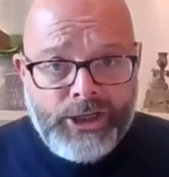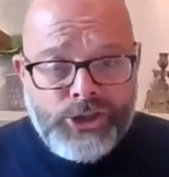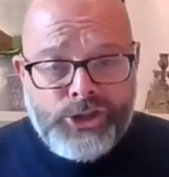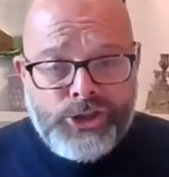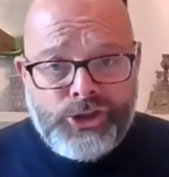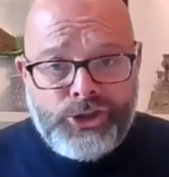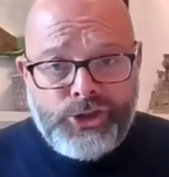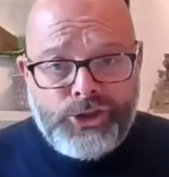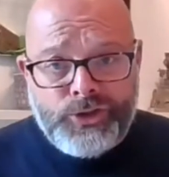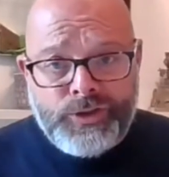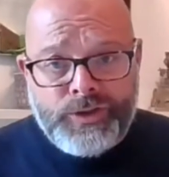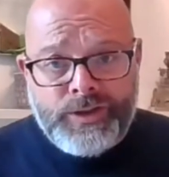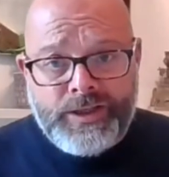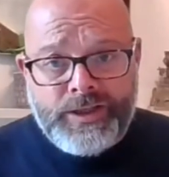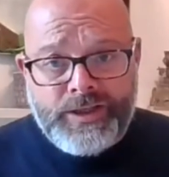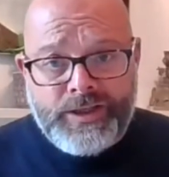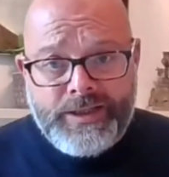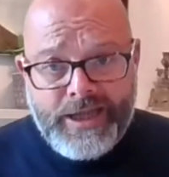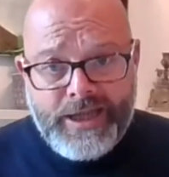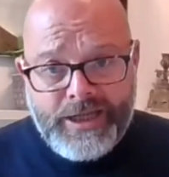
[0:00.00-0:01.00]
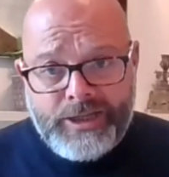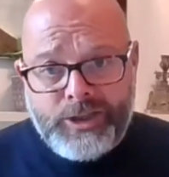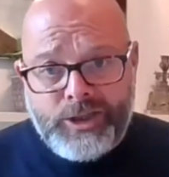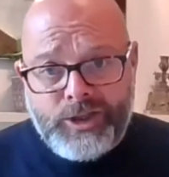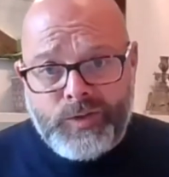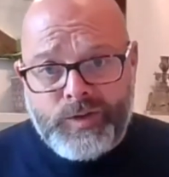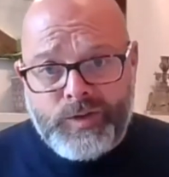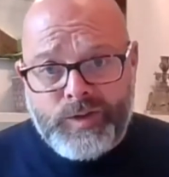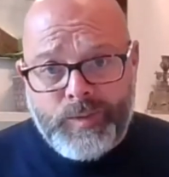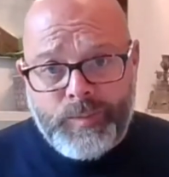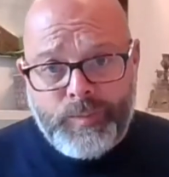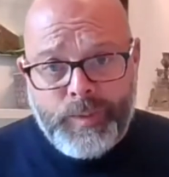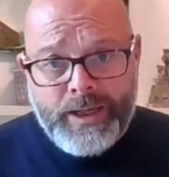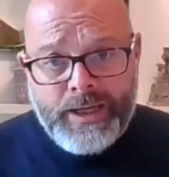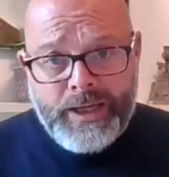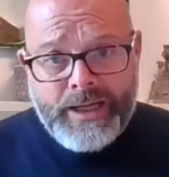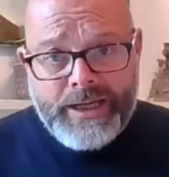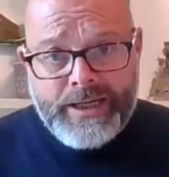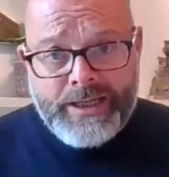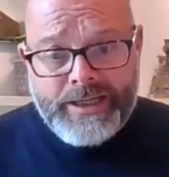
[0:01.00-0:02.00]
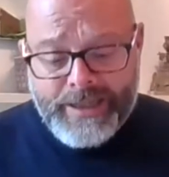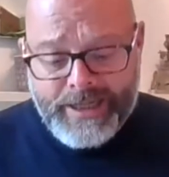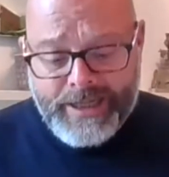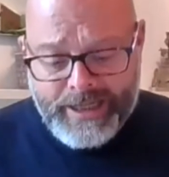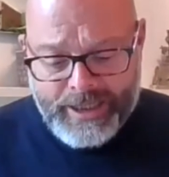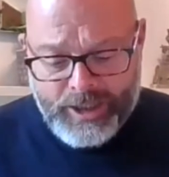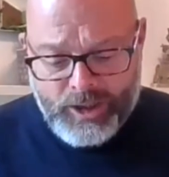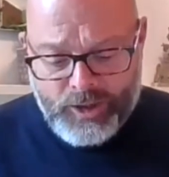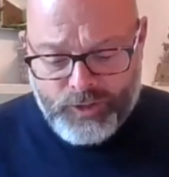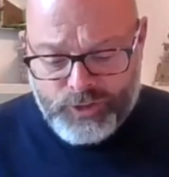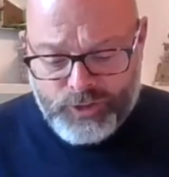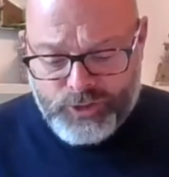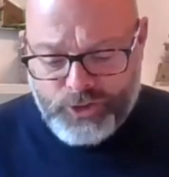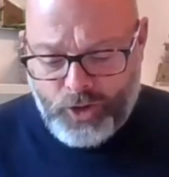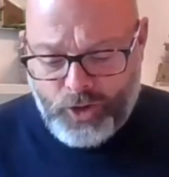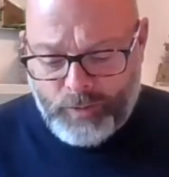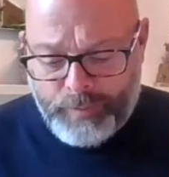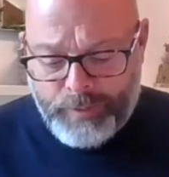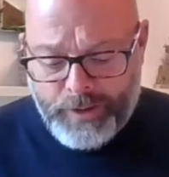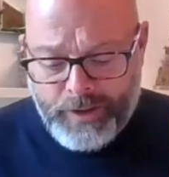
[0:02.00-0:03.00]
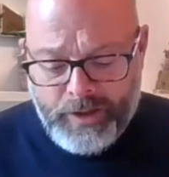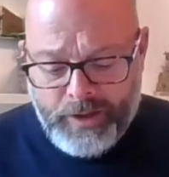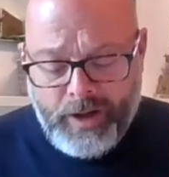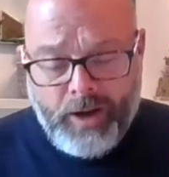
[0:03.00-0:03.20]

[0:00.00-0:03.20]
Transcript: should continue to be near the top